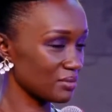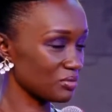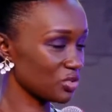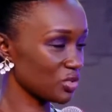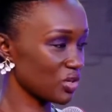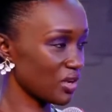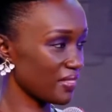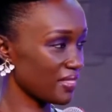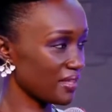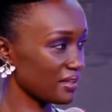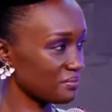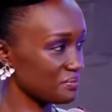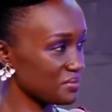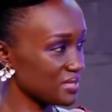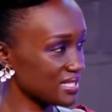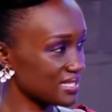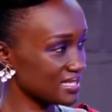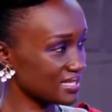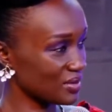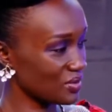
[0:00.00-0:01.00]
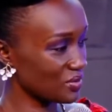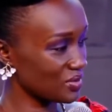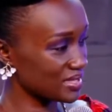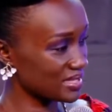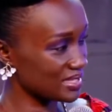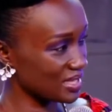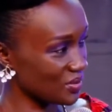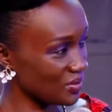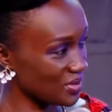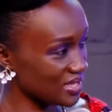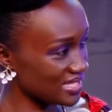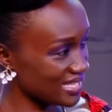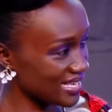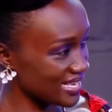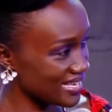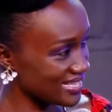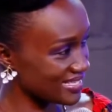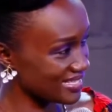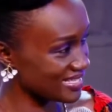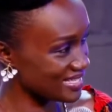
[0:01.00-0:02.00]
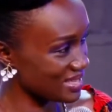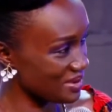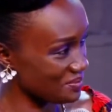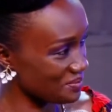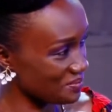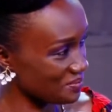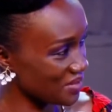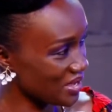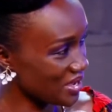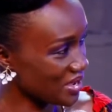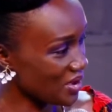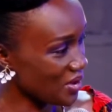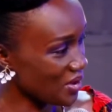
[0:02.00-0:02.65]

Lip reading: I'm sure that Mr. Chris Kawesa has some